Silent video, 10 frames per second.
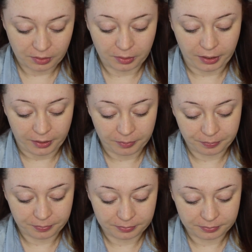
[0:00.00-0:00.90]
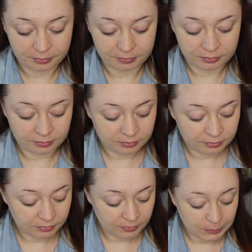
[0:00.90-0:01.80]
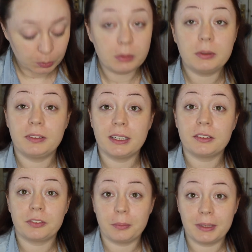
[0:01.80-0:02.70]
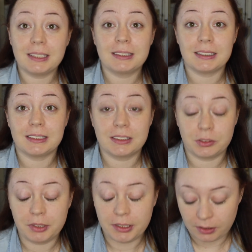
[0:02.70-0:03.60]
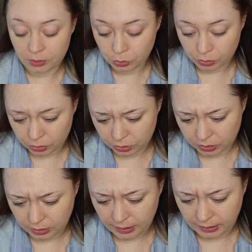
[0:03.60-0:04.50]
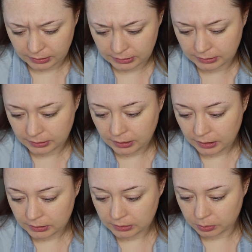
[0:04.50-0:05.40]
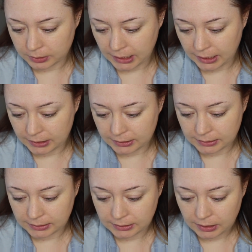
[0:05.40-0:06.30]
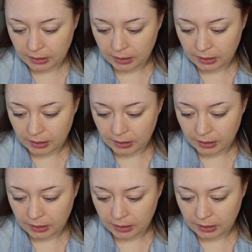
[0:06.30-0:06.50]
Okay. What we've learned from this is to read the instructions on things. So it says,